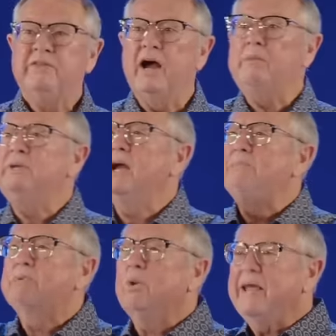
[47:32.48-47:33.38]
The
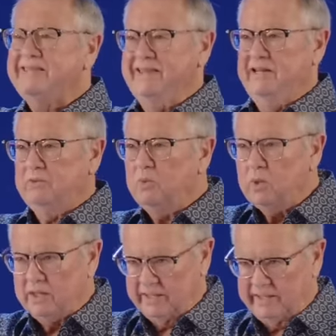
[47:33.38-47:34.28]
omnipresent
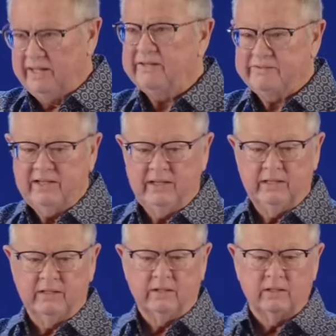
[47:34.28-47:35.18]
one is
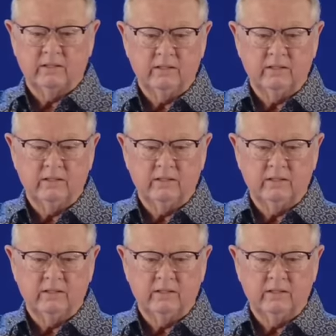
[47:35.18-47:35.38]
here.